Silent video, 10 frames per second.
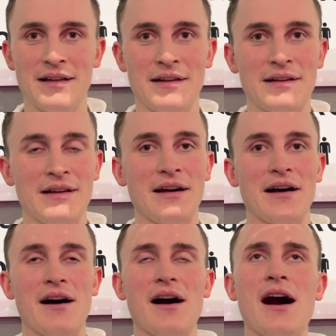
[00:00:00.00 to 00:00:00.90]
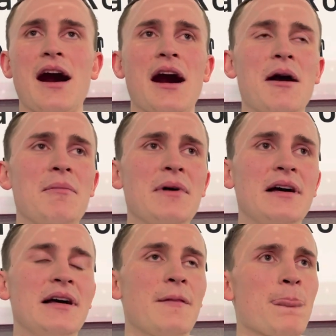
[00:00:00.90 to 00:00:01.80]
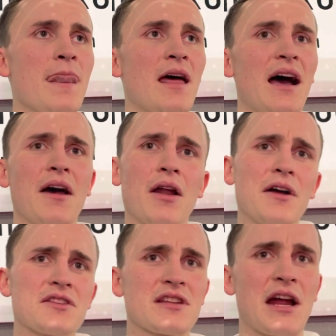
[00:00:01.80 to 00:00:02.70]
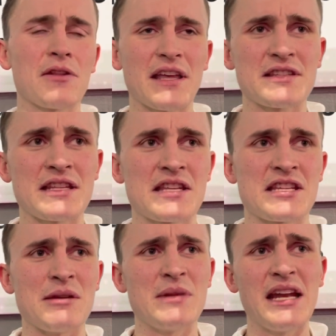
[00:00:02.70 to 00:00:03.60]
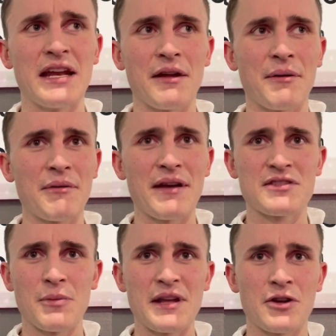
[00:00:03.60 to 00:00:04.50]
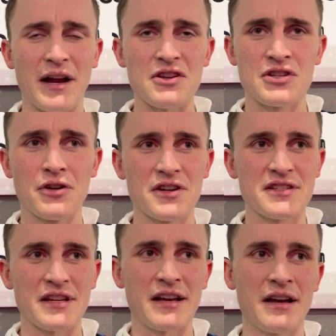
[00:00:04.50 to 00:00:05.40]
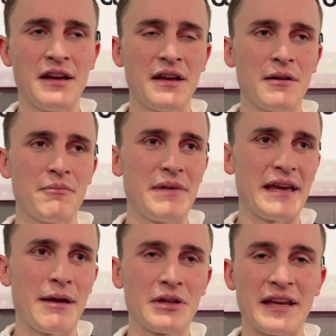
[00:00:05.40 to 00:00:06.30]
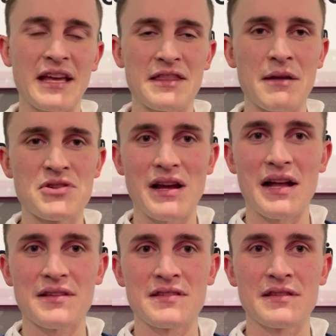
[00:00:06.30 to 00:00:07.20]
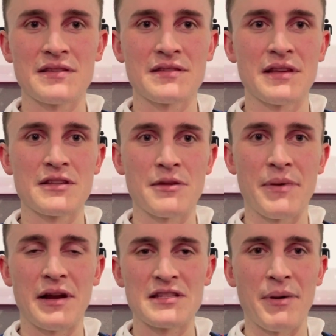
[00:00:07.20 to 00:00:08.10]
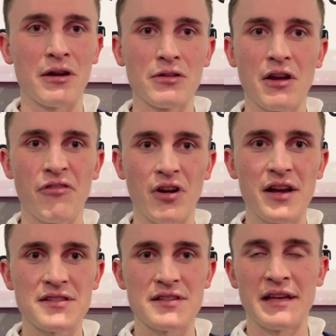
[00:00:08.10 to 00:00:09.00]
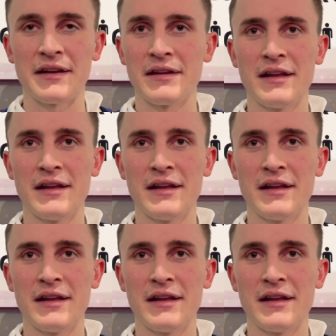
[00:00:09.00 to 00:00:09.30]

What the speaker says: I don't know. I don't think the team needed it. I mean, we have so many great shooters. Being able to get them shots is a better look for us, and